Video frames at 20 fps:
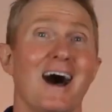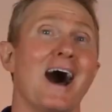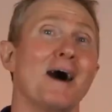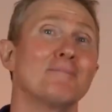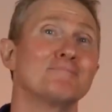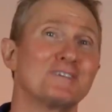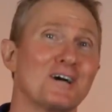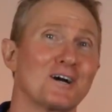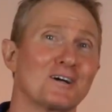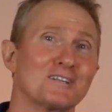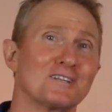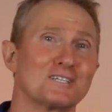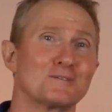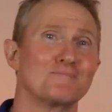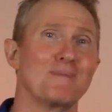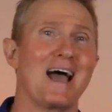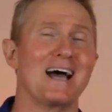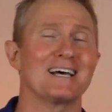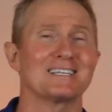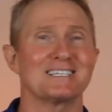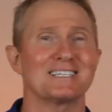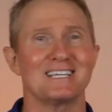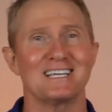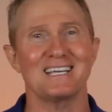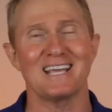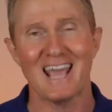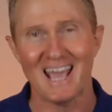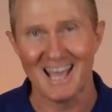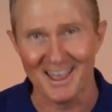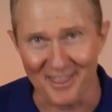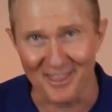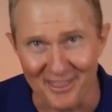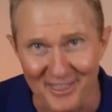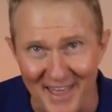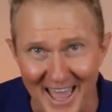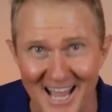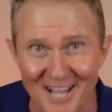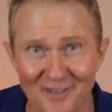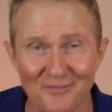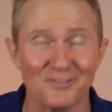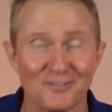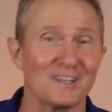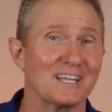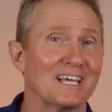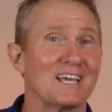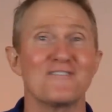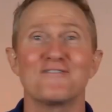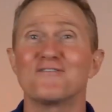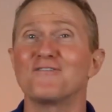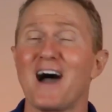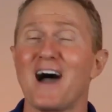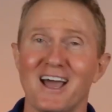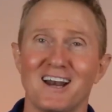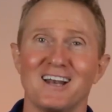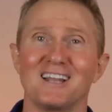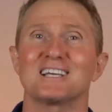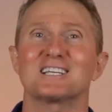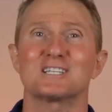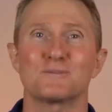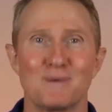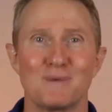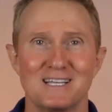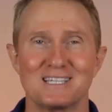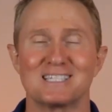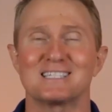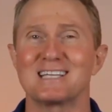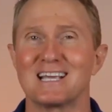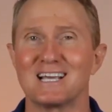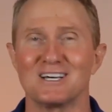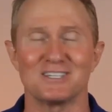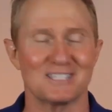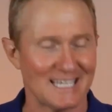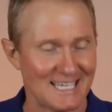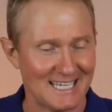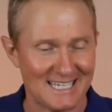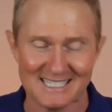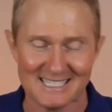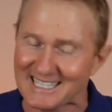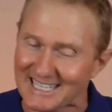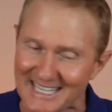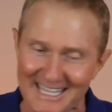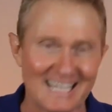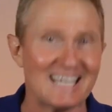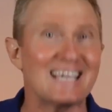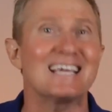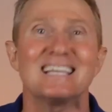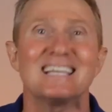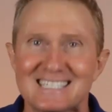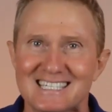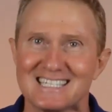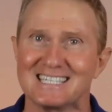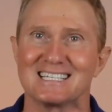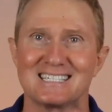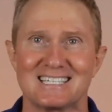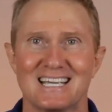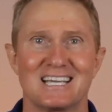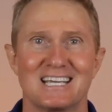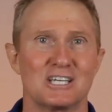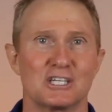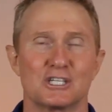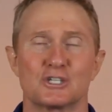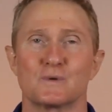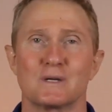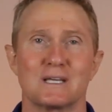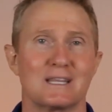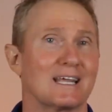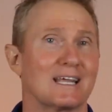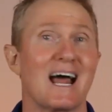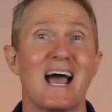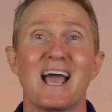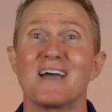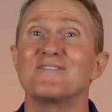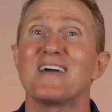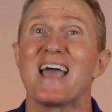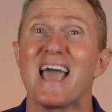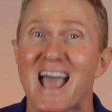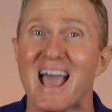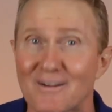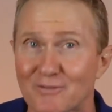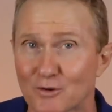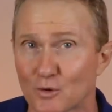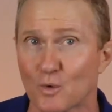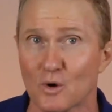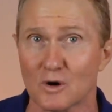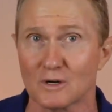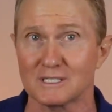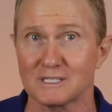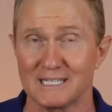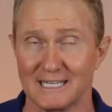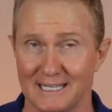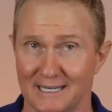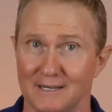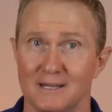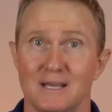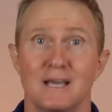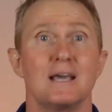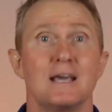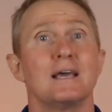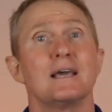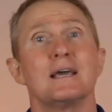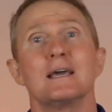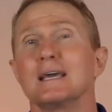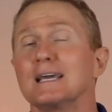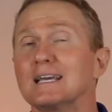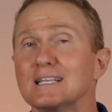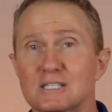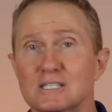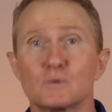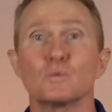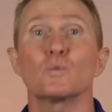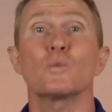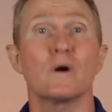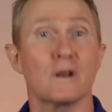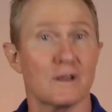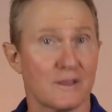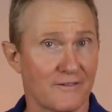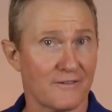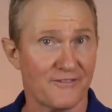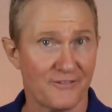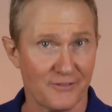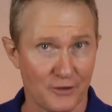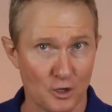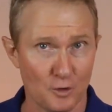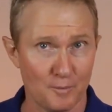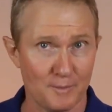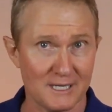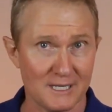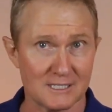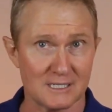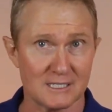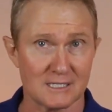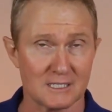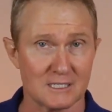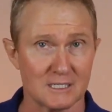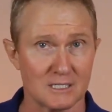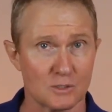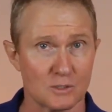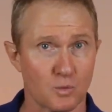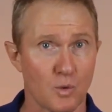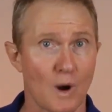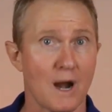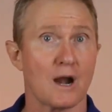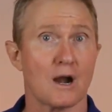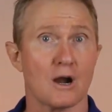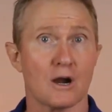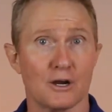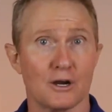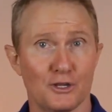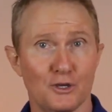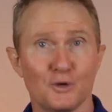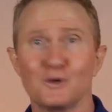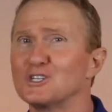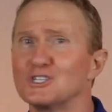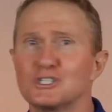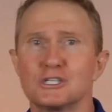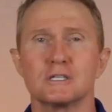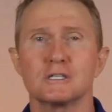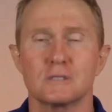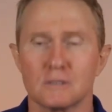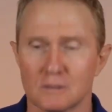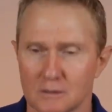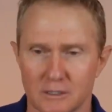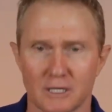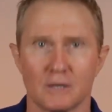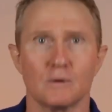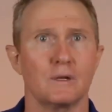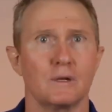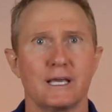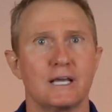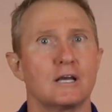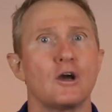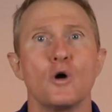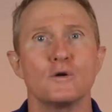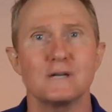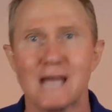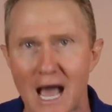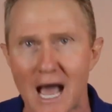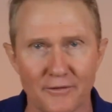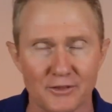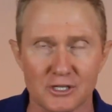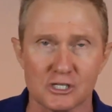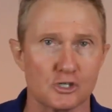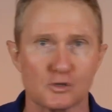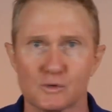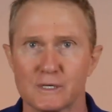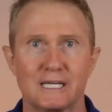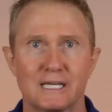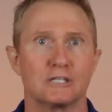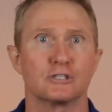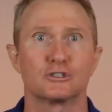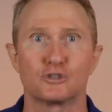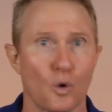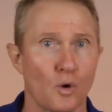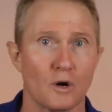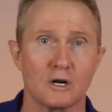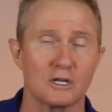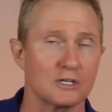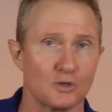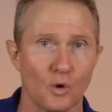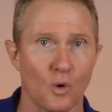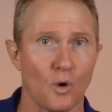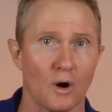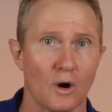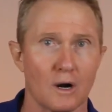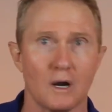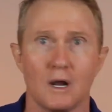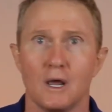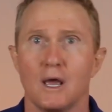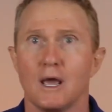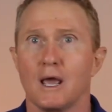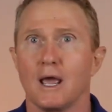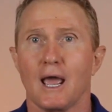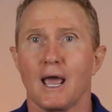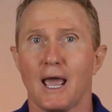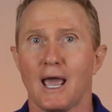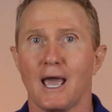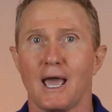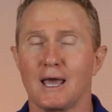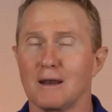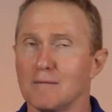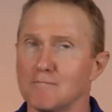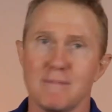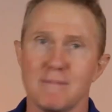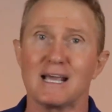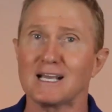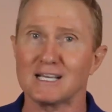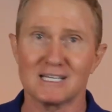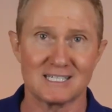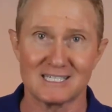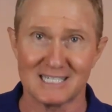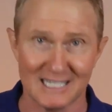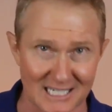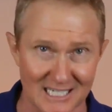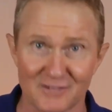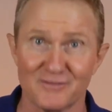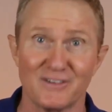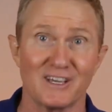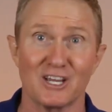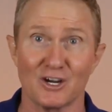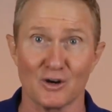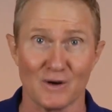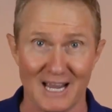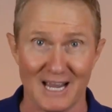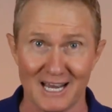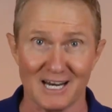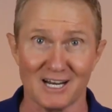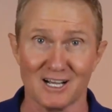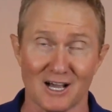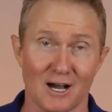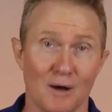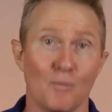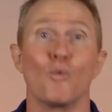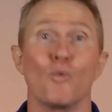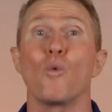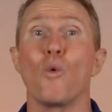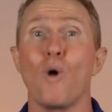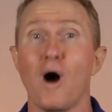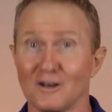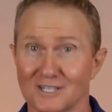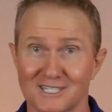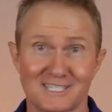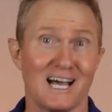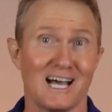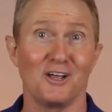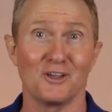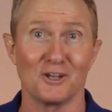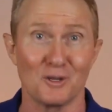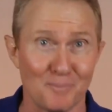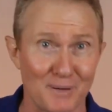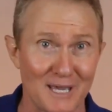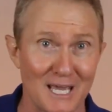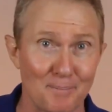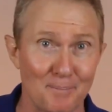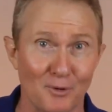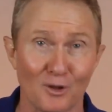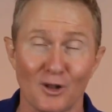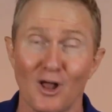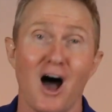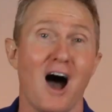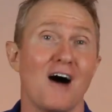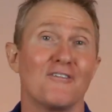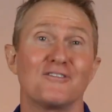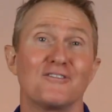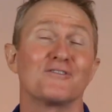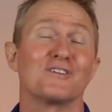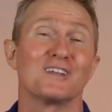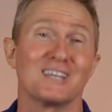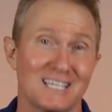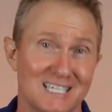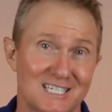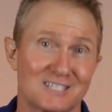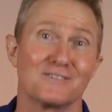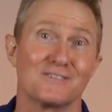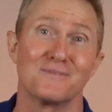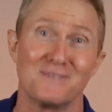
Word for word: I'm Douglas Massi, and thankfully, final expense sales is the easiest industry that I have ever worked in. It's one of the few businesses where you can just literally go down the street door to door and make a six figure income while selling to people off of a list of